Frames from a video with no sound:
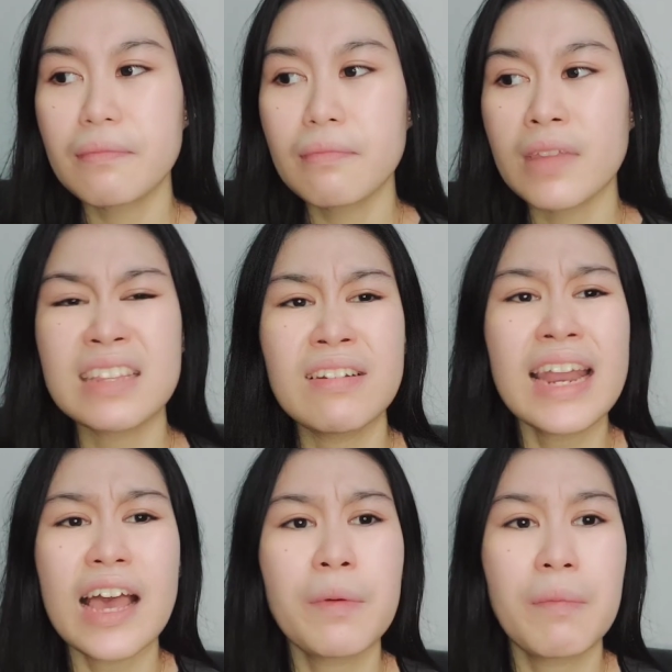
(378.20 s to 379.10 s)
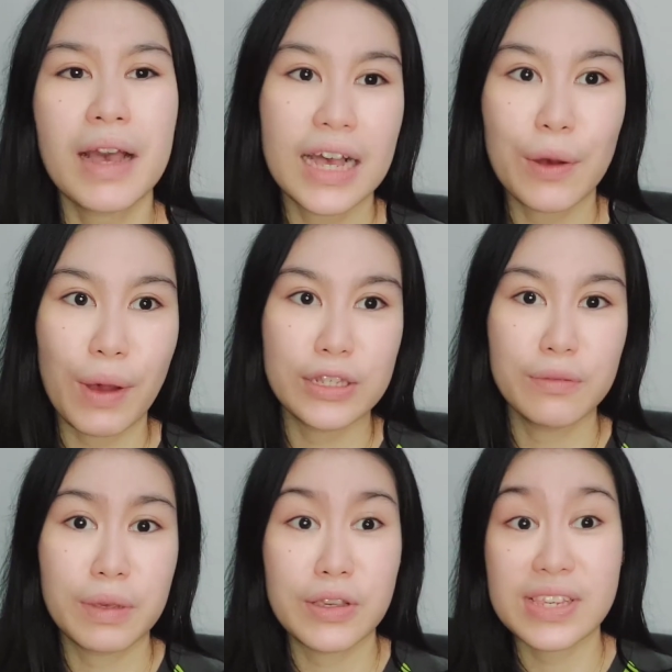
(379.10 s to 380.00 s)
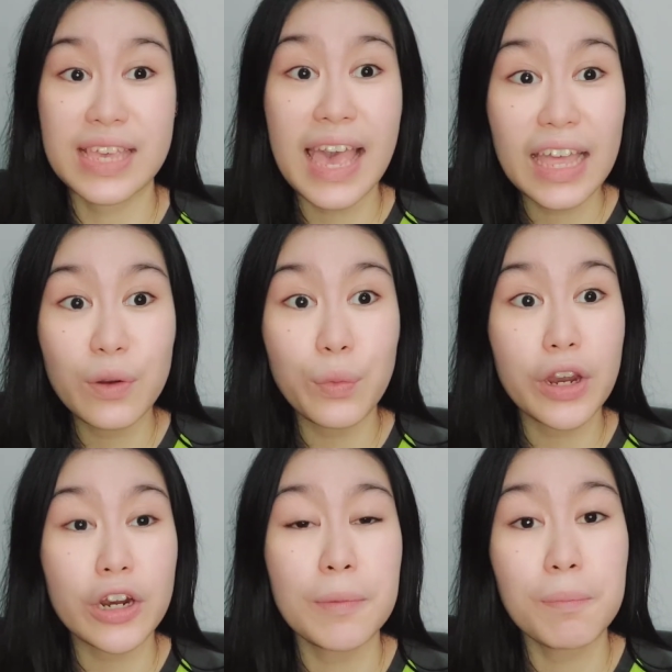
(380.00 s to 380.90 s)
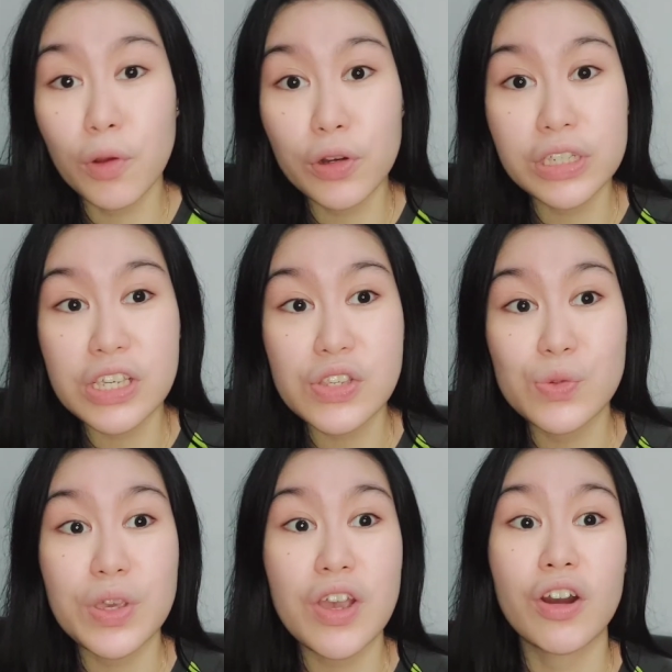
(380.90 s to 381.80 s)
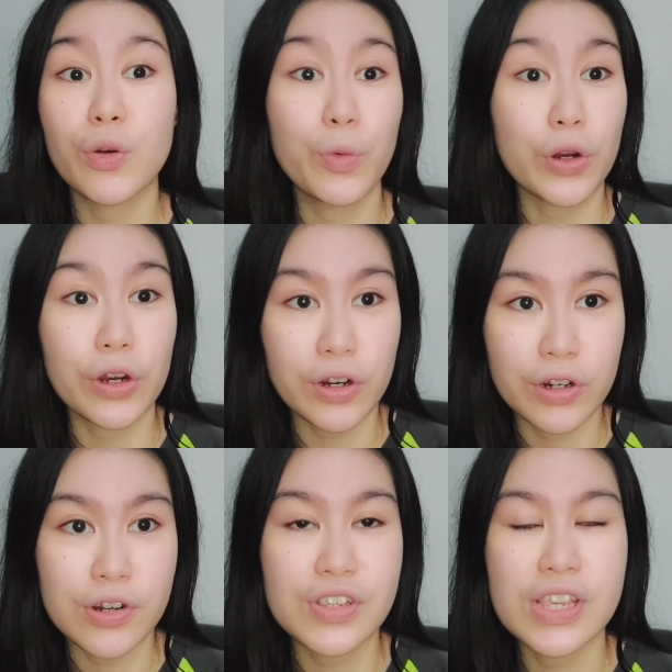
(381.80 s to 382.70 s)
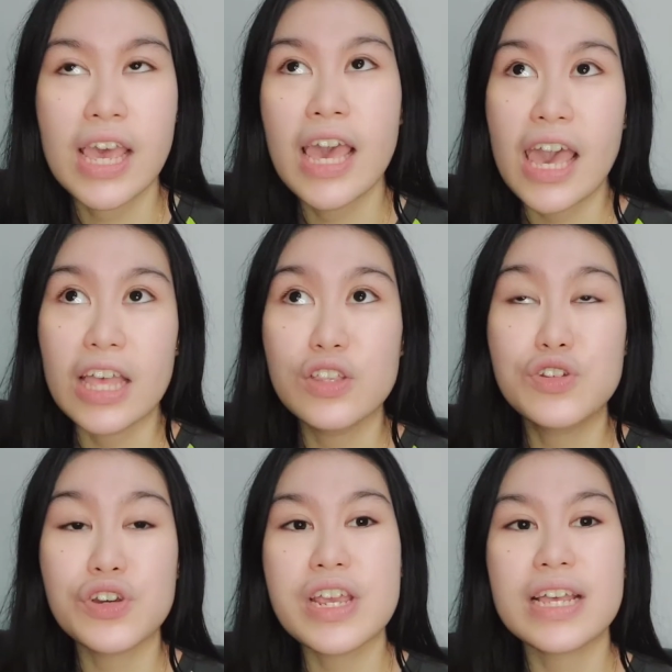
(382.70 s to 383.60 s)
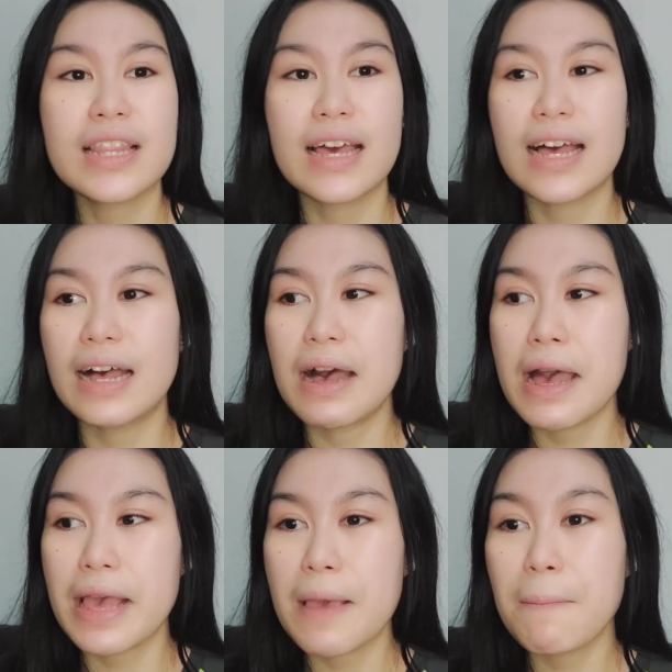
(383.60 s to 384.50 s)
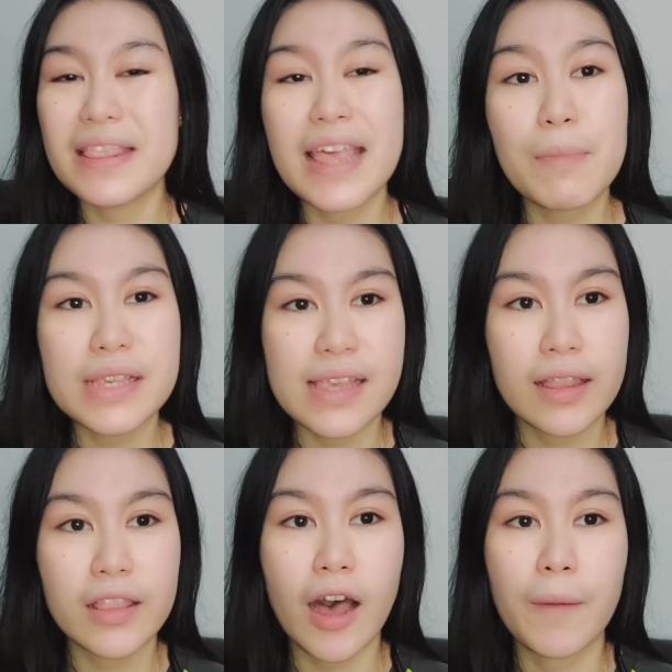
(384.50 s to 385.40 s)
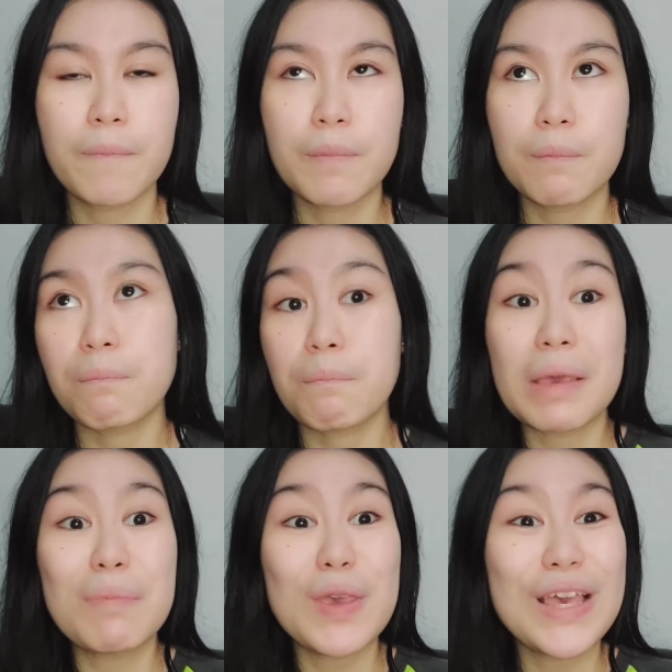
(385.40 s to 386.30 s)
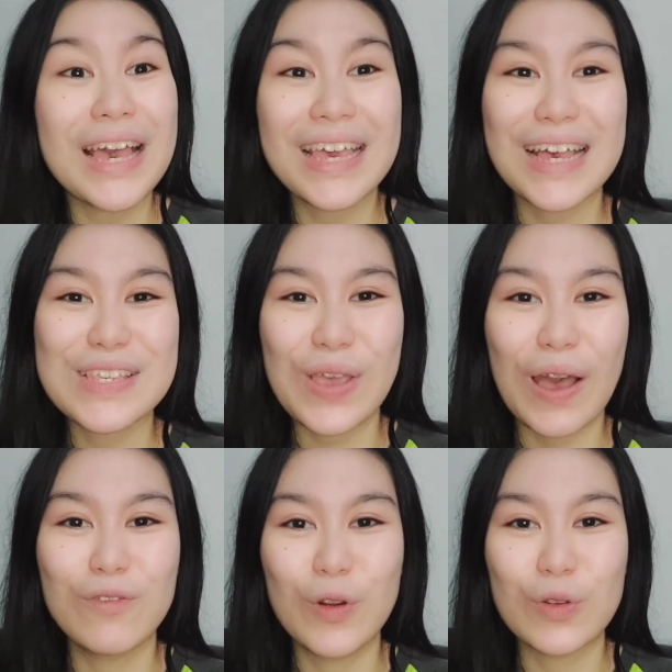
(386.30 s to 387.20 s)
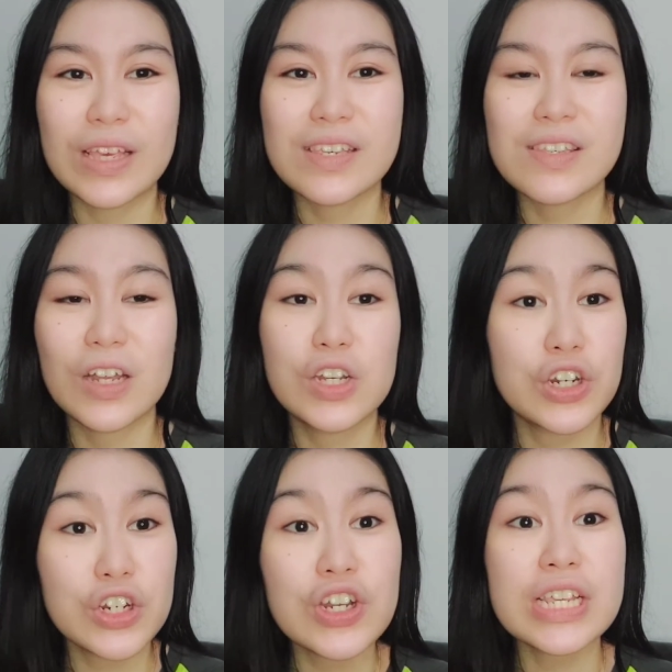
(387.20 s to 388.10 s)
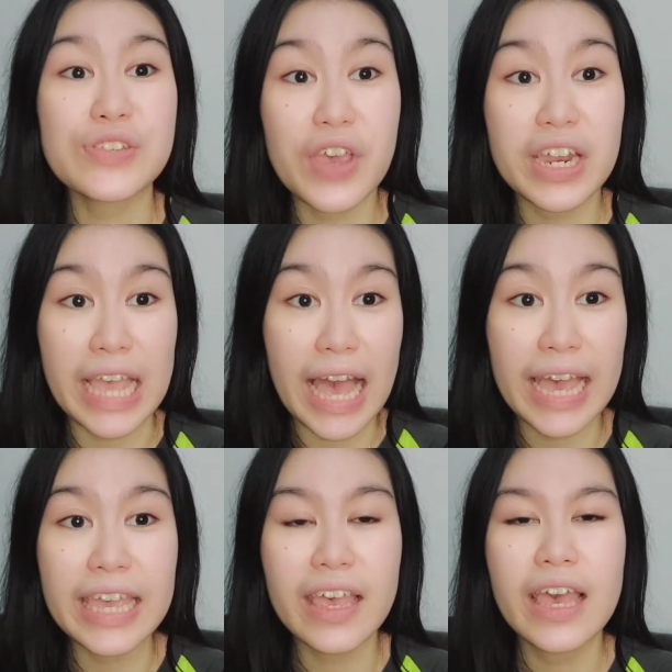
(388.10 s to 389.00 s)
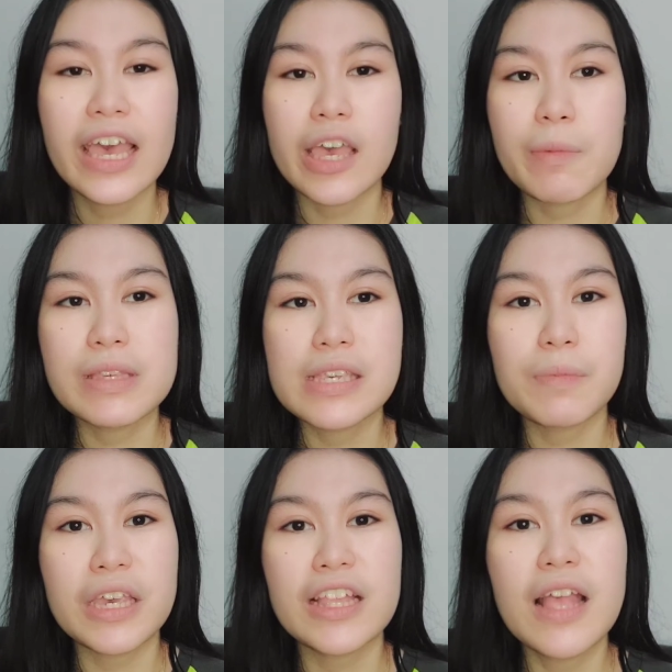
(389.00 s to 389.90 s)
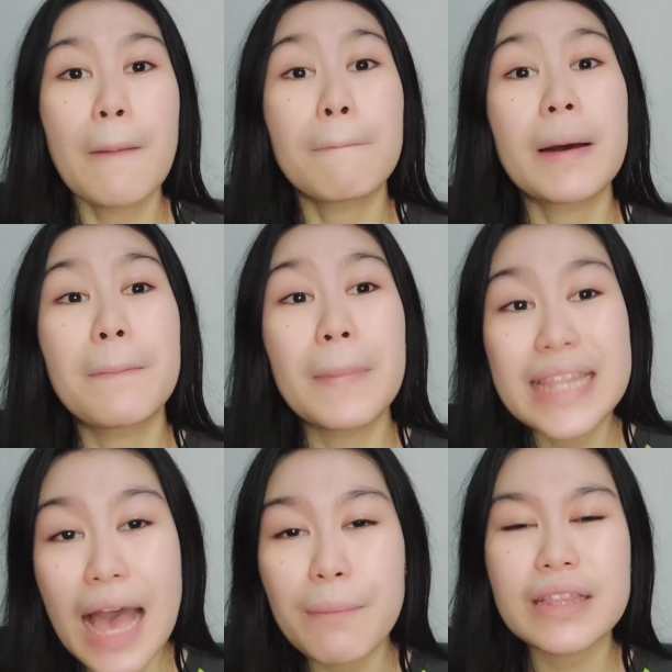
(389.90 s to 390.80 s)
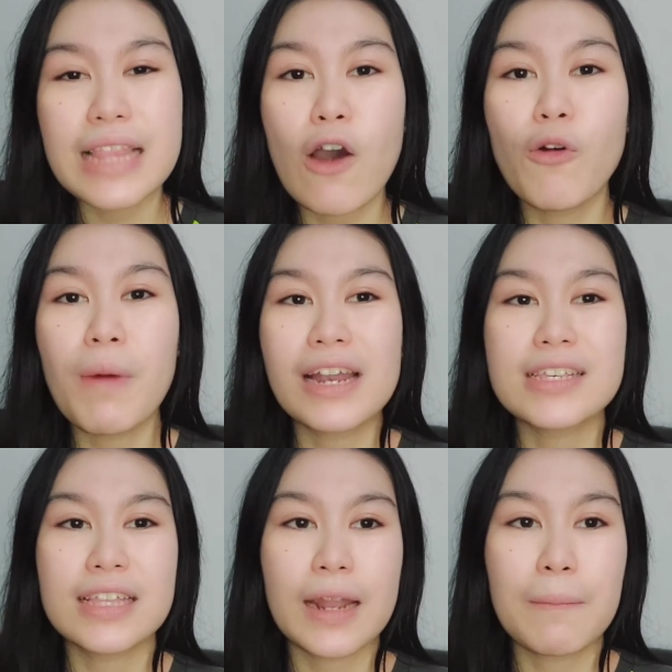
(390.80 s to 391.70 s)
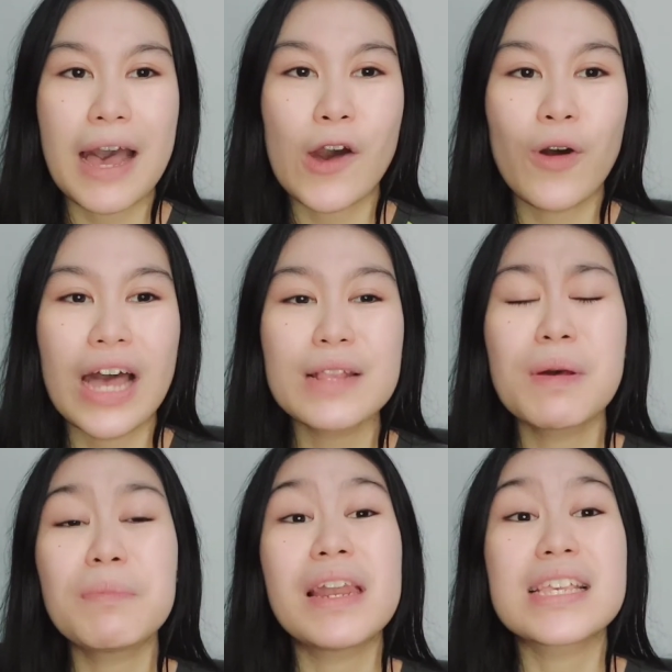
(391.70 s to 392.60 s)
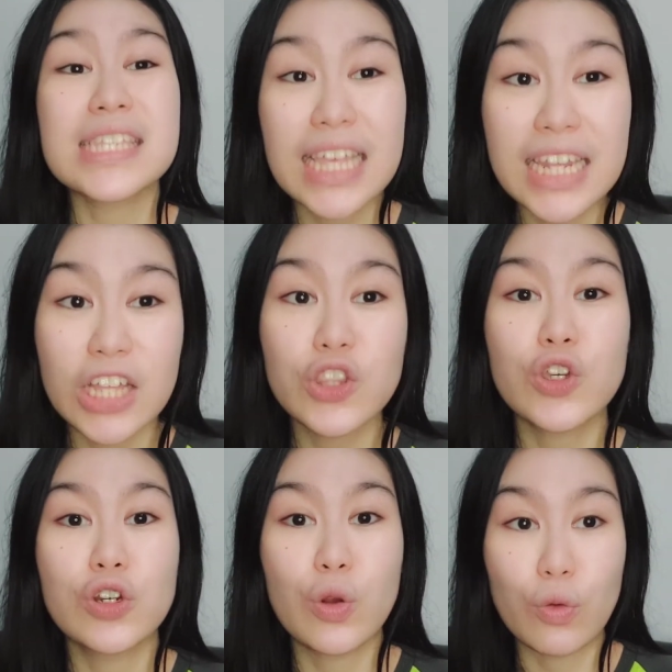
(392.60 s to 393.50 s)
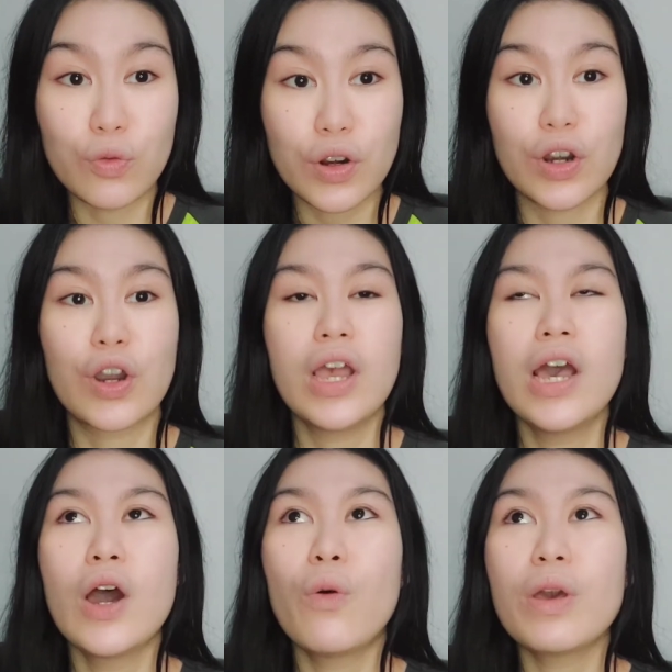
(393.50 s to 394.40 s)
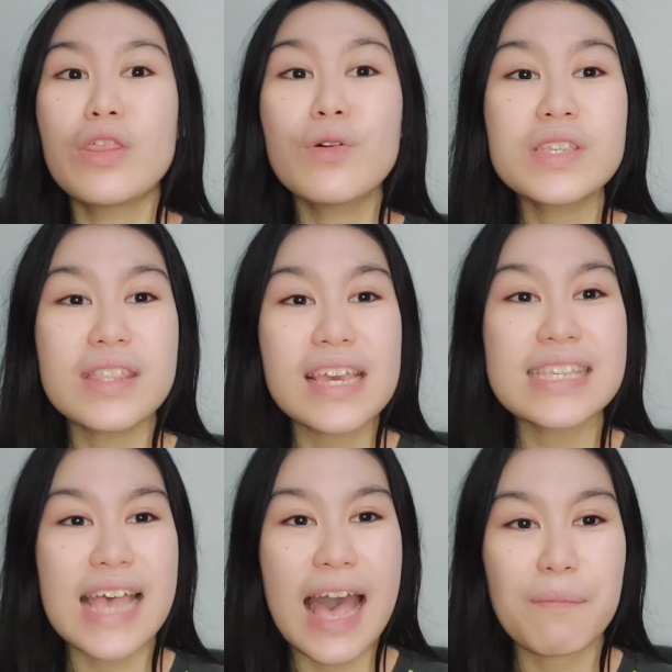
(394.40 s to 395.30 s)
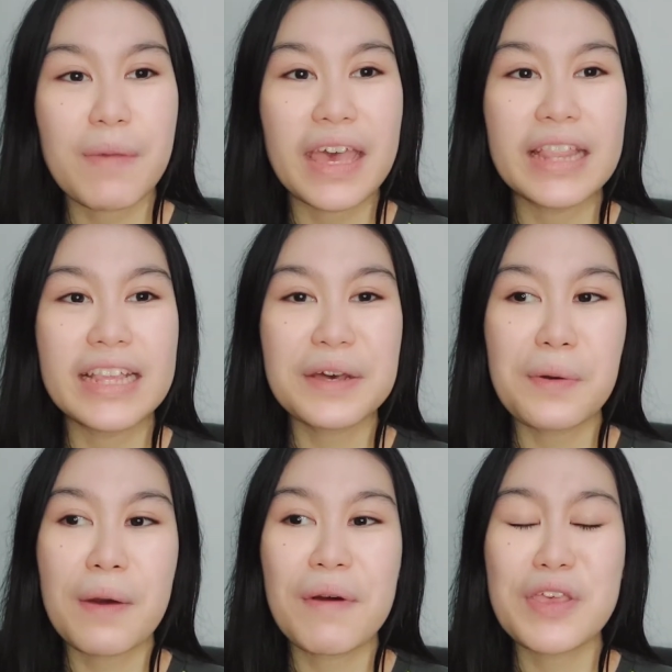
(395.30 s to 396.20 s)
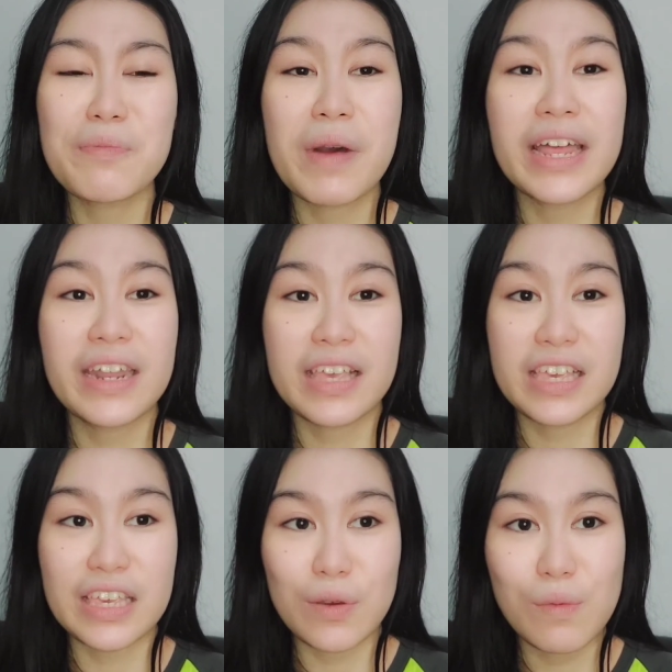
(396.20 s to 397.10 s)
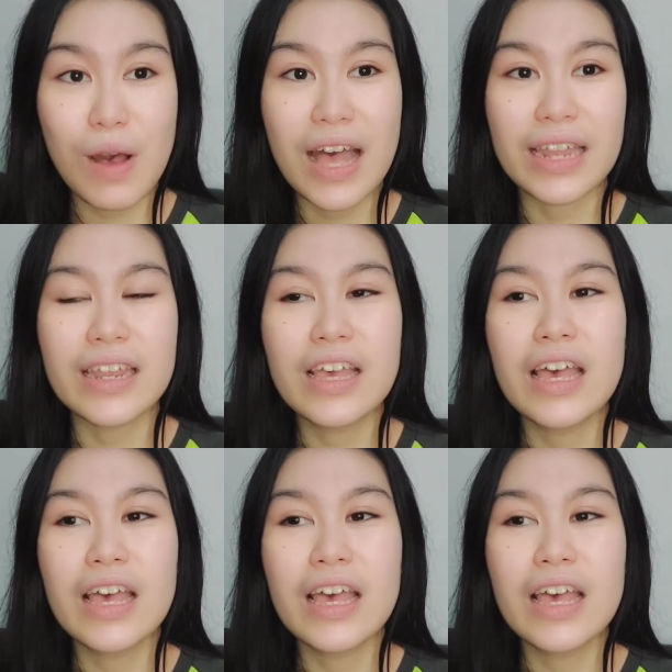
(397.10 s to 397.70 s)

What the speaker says: Nila na kami magagawa dun. Because again, we are employees, we are workers. And during a pandemic setup, maybe I guess you have noticed, attrition is very high. Ibig sabihin, madaming tao umaalis sa trabaho at mabilis din ang turnover. When those things happen, kawawa yung mga naiiwan.